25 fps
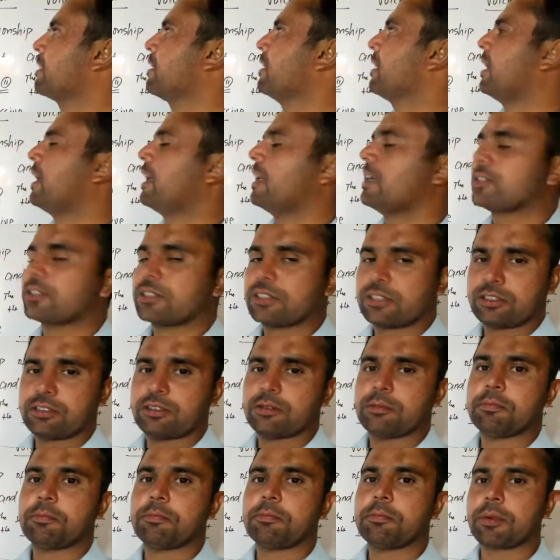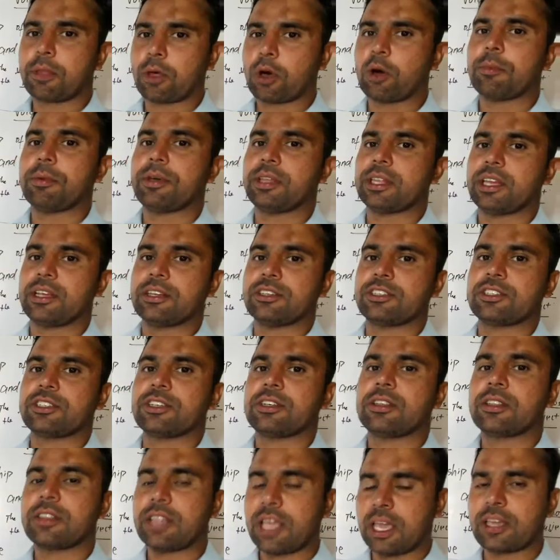as a prominent.
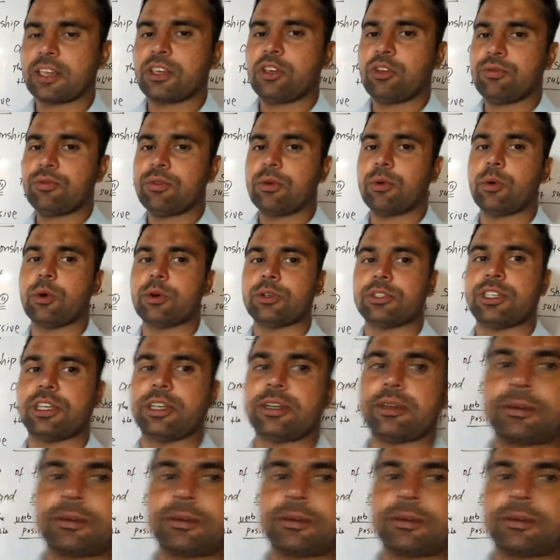Thank you for watching.